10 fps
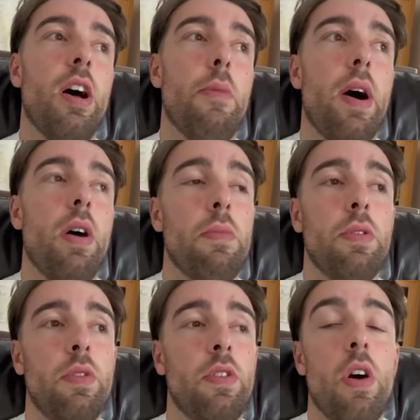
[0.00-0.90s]
about them,"
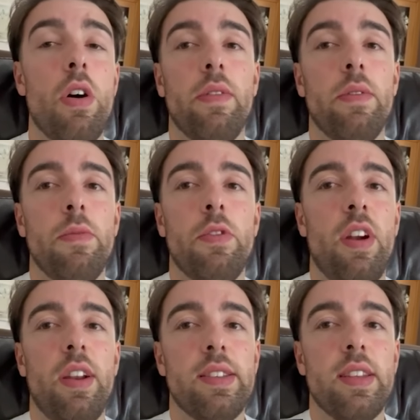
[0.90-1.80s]
but we've got to give them
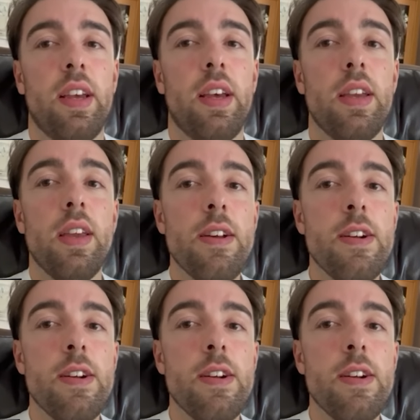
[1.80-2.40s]
credit today.